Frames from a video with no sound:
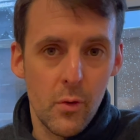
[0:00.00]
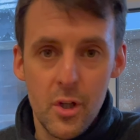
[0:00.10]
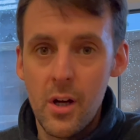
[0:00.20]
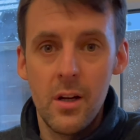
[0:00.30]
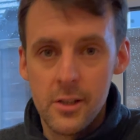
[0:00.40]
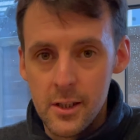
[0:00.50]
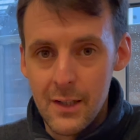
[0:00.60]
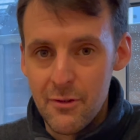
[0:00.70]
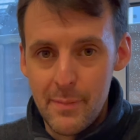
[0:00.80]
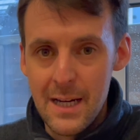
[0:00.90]
You can't do that
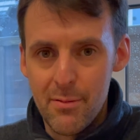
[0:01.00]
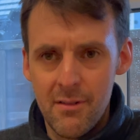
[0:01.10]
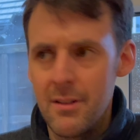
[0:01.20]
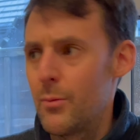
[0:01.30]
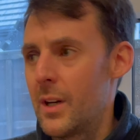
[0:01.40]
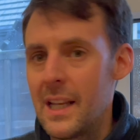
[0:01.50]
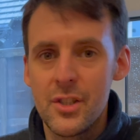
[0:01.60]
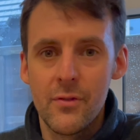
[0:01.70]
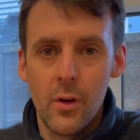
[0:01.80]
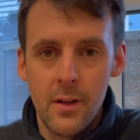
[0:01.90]
with paper unless
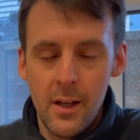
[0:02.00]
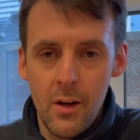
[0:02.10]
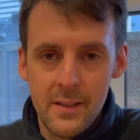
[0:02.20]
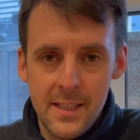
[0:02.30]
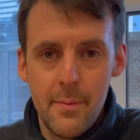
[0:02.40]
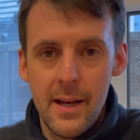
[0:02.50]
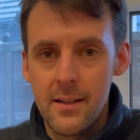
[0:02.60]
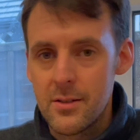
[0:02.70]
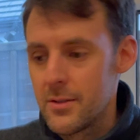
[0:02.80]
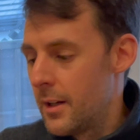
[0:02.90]
you've got a lot of
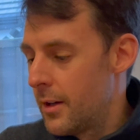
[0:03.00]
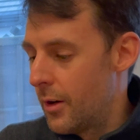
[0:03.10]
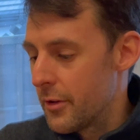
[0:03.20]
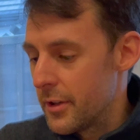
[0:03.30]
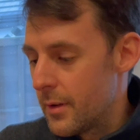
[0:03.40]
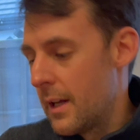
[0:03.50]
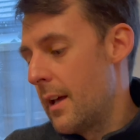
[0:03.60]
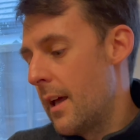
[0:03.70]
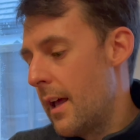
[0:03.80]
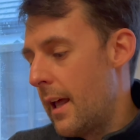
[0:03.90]
Tipex on you.
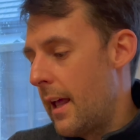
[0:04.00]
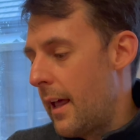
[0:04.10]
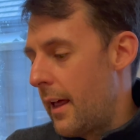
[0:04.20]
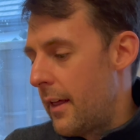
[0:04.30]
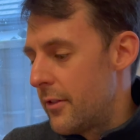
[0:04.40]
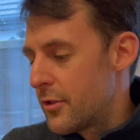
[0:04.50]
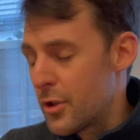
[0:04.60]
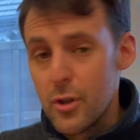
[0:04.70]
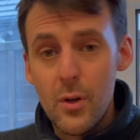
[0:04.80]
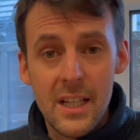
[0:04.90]

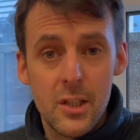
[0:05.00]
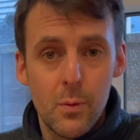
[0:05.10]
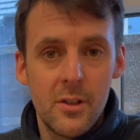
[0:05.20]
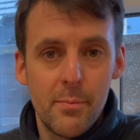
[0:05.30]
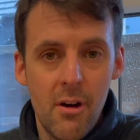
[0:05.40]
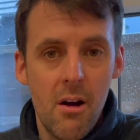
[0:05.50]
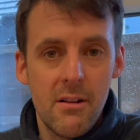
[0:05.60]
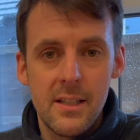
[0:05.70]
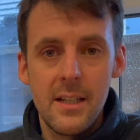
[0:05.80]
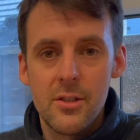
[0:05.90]
To-do list with
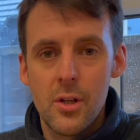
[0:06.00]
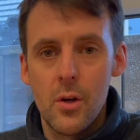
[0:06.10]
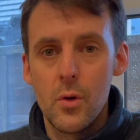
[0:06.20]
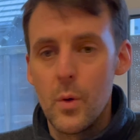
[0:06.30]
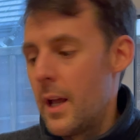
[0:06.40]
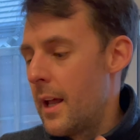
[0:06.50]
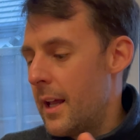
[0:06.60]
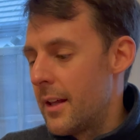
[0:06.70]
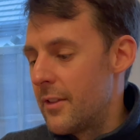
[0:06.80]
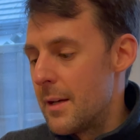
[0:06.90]
priority, so
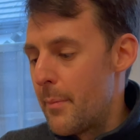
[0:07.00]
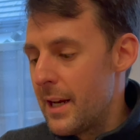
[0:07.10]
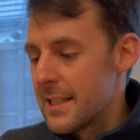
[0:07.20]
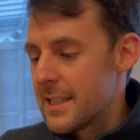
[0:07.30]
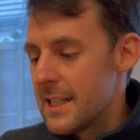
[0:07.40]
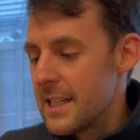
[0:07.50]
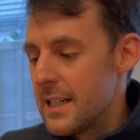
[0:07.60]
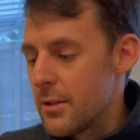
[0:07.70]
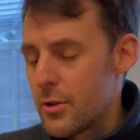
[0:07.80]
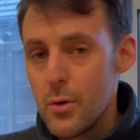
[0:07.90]
the
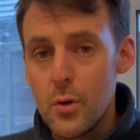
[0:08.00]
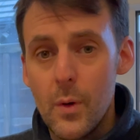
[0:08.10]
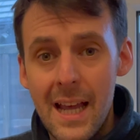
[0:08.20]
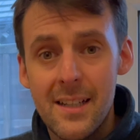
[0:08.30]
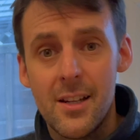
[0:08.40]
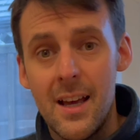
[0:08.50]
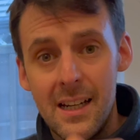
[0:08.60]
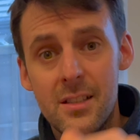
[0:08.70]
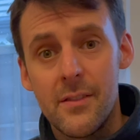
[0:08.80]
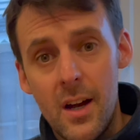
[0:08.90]
ability to enter a
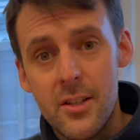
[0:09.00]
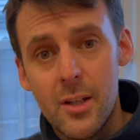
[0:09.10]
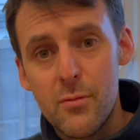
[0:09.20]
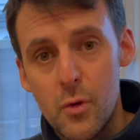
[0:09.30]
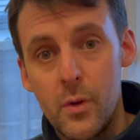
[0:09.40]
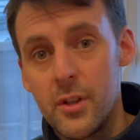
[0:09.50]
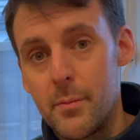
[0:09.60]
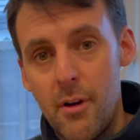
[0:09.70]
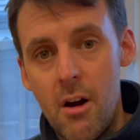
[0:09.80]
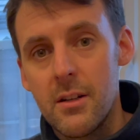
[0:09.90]
list of items with a
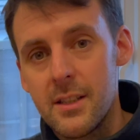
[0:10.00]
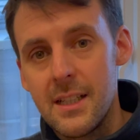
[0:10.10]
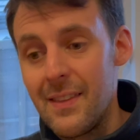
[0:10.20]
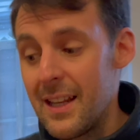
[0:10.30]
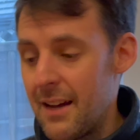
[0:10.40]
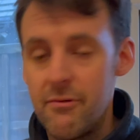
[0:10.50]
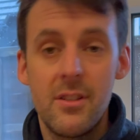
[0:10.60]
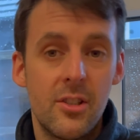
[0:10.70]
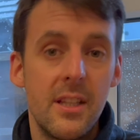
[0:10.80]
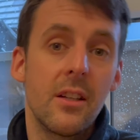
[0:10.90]
priority and then have
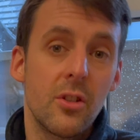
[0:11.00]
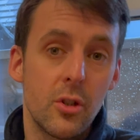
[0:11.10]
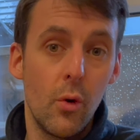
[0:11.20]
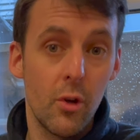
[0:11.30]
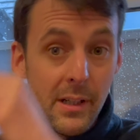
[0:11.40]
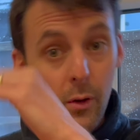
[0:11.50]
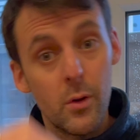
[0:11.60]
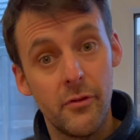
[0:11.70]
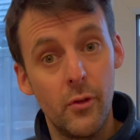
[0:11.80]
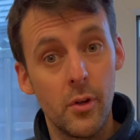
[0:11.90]
this thing sort them in
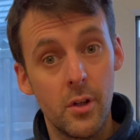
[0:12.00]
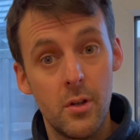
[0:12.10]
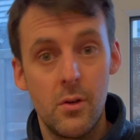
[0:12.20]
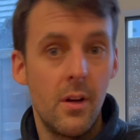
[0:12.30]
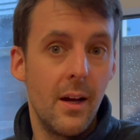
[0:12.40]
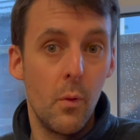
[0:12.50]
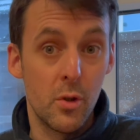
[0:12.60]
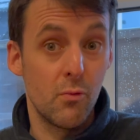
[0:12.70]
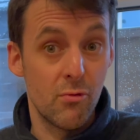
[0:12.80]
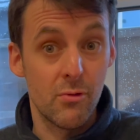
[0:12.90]
order for you
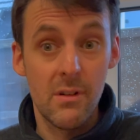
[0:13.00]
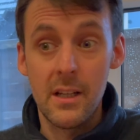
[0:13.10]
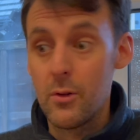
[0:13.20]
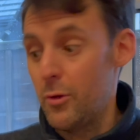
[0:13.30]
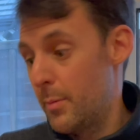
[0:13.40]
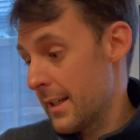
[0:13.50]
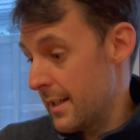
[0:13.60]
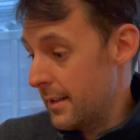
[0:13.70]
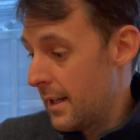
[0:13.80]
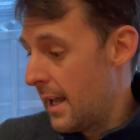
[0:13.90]
was really cool back then.